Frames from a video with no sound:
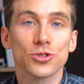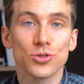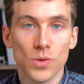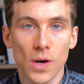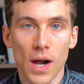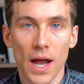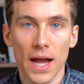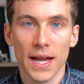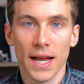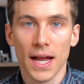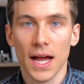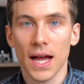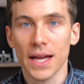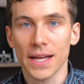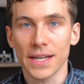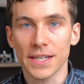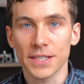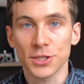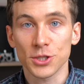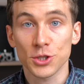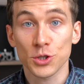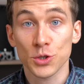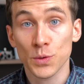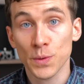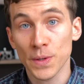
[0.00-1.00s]
dry eye
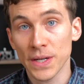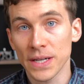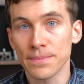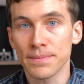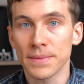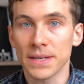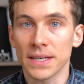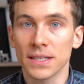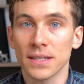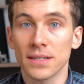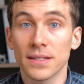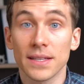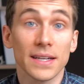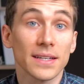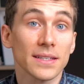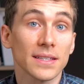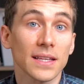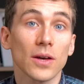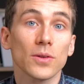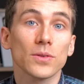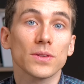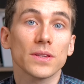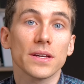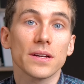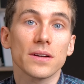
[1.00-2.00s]
treatment that is
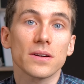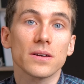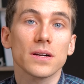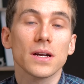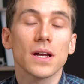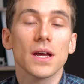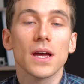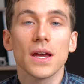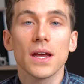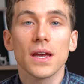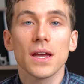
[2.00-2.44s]
out there.